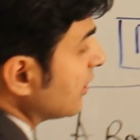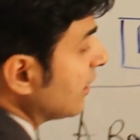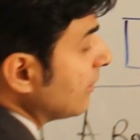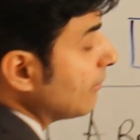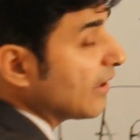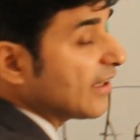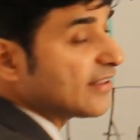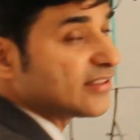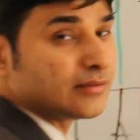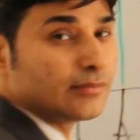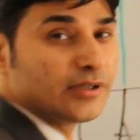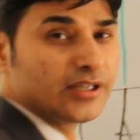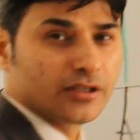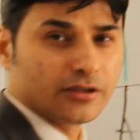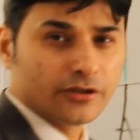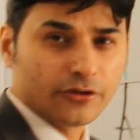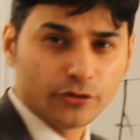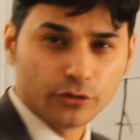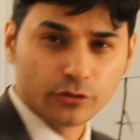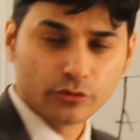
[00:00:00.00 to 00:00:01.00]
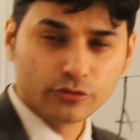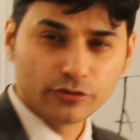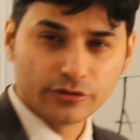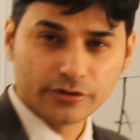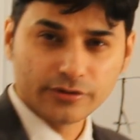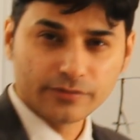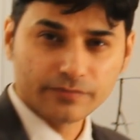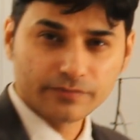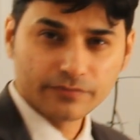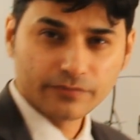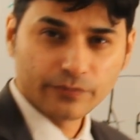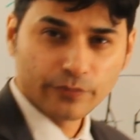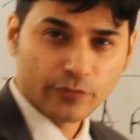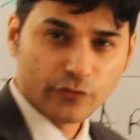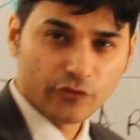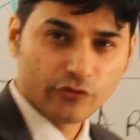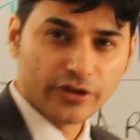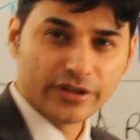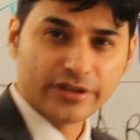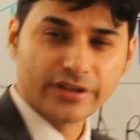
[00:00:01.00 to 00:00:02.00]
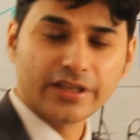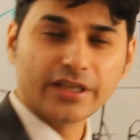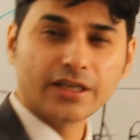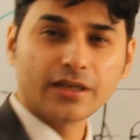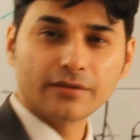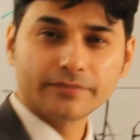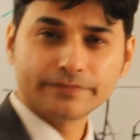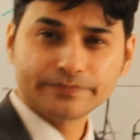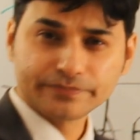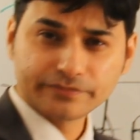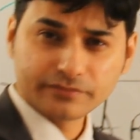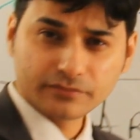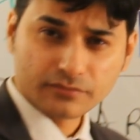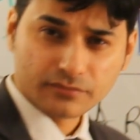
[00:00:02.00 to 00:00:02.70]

the meristematic tissues with their